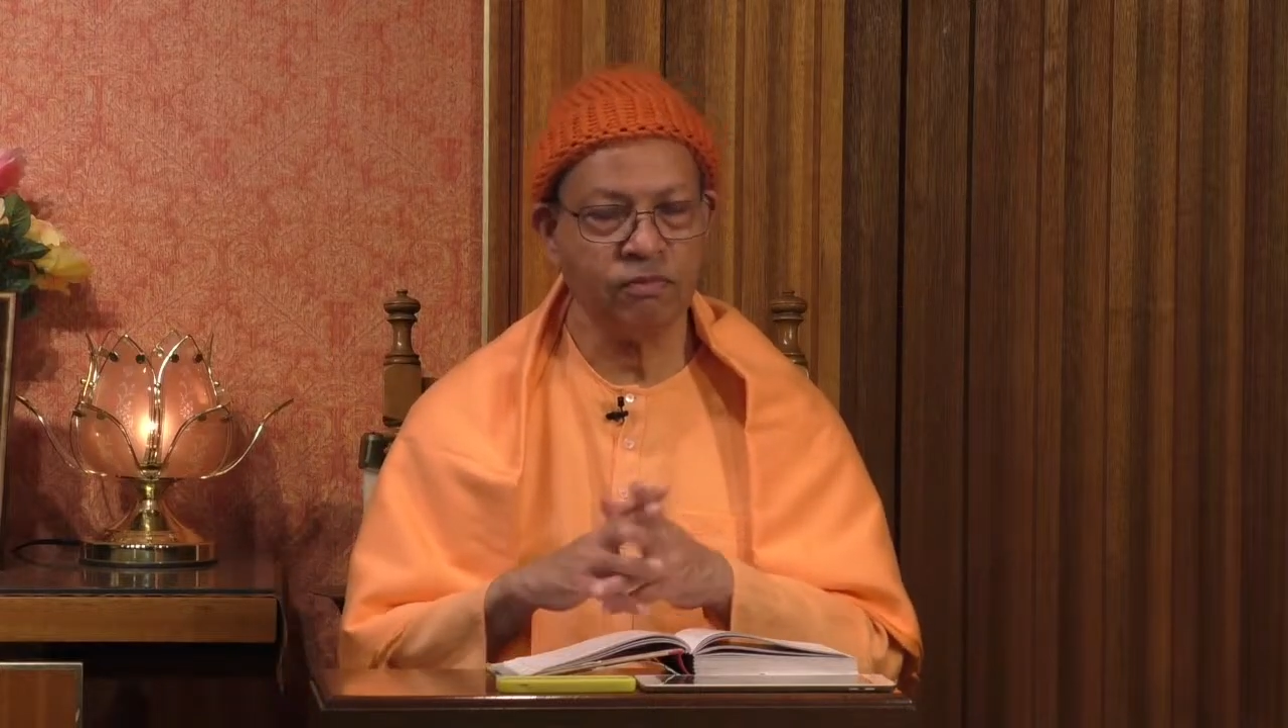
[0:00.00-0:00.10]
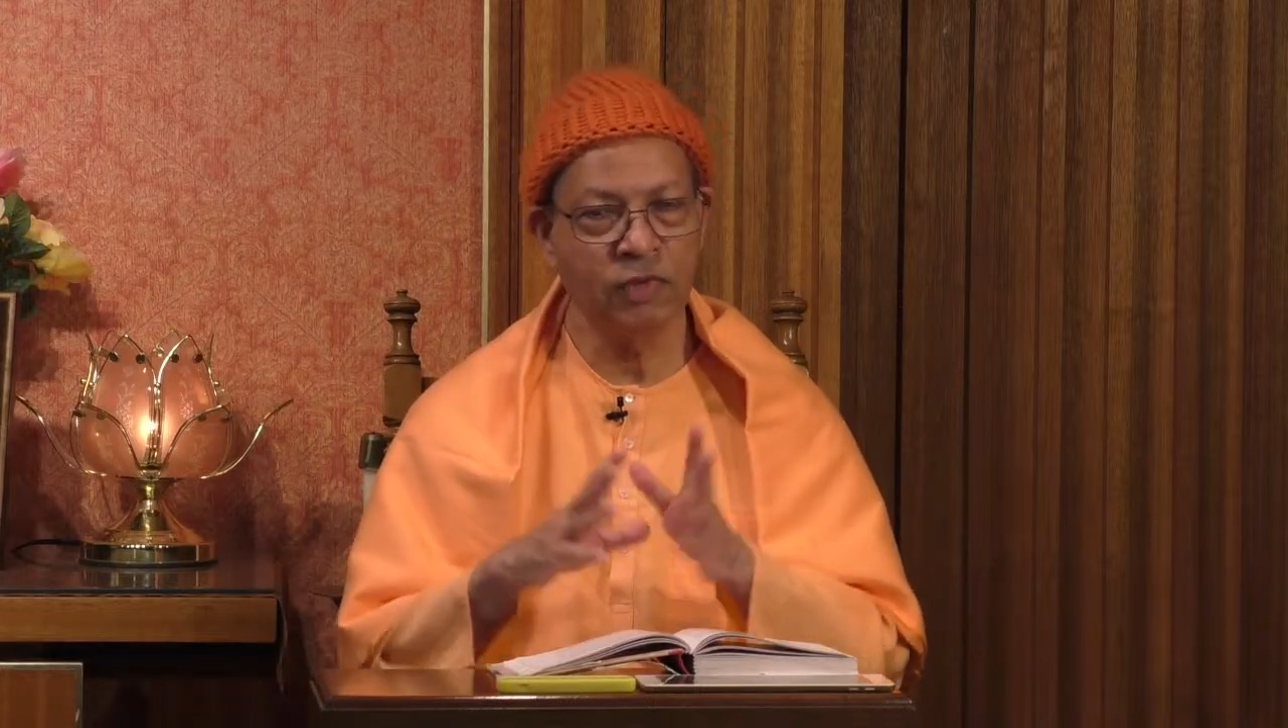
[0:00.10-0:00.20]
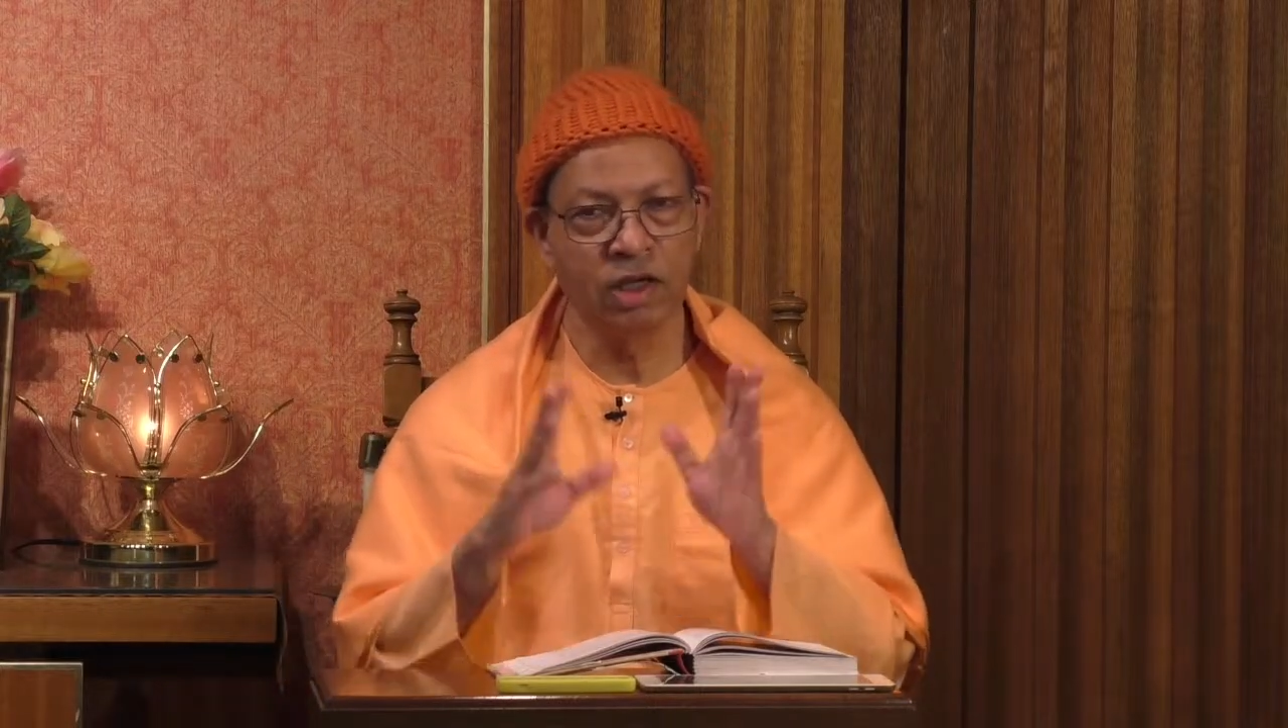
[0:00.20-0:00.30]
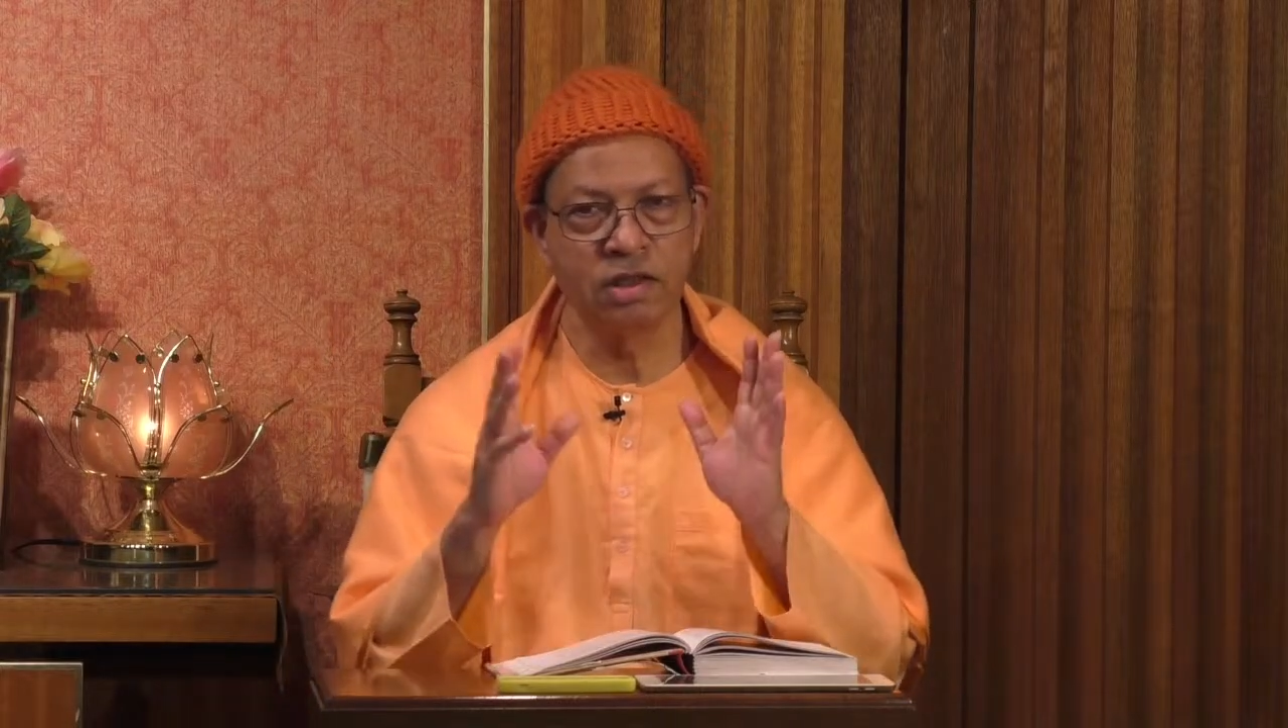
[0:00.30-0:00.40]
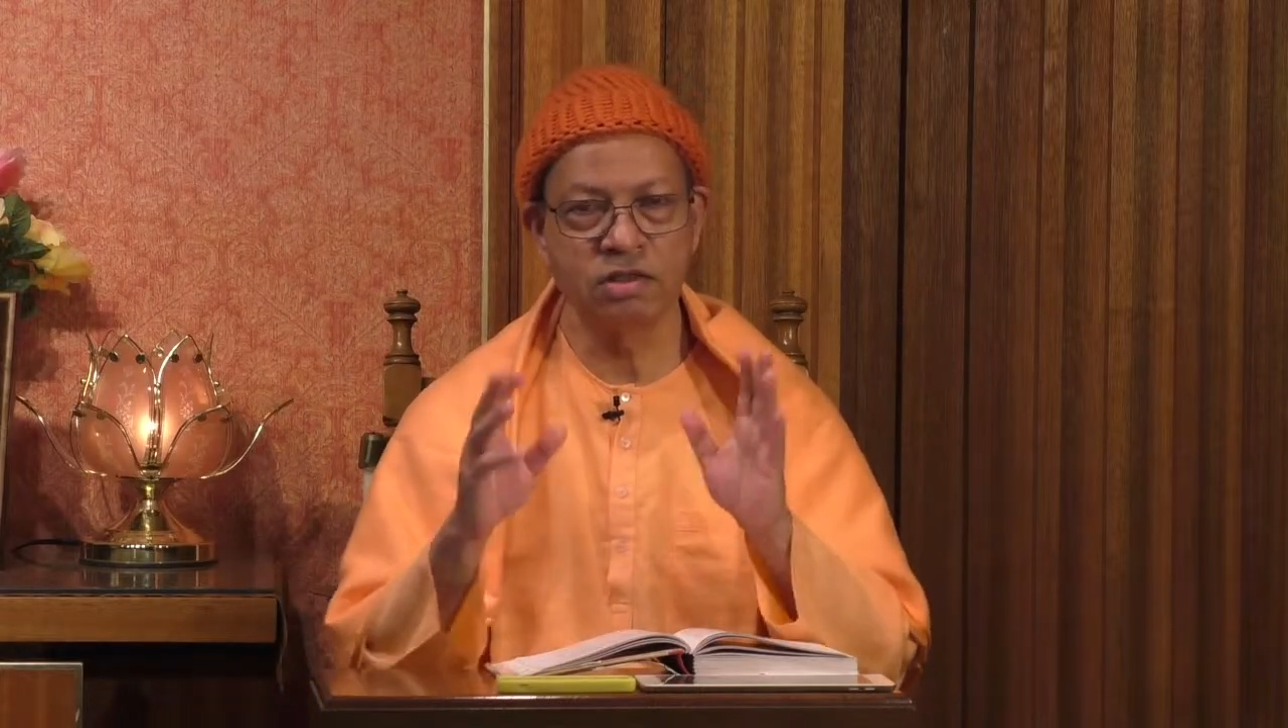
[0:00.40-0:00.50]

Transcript: It's